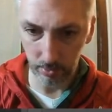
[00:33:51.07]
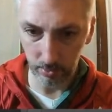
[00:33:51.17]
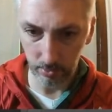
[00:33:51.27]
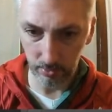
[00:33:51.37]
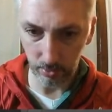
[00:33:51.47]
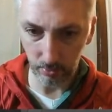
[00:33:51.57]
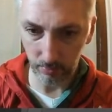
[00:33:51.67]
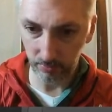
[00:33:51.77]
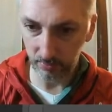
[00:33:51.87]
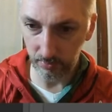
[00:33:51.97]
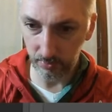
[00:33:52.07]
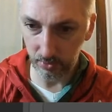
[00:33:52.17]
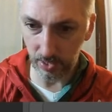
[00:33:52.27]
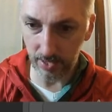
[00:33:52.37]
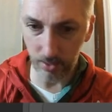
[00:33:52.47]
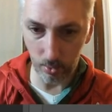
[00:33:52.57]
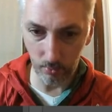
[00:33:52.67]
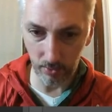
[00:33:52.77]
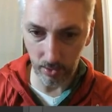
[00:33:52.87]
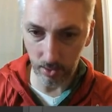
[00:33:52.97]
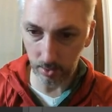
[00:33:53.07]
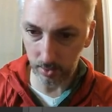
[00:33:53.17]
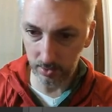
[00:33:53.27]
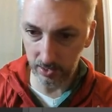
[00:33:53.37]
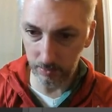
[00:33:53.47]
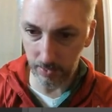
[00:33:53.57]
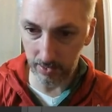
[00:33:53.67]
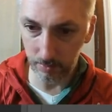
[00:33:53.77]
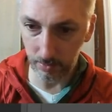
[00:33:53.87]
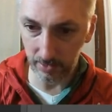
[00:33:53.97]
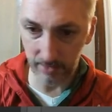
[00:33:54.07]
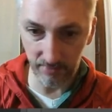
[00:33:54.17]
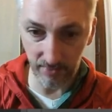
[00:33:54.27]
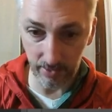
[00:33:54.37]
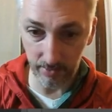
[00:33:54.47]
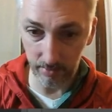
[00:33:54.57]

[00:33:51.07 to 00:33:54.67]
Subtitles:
So try to suspend belief on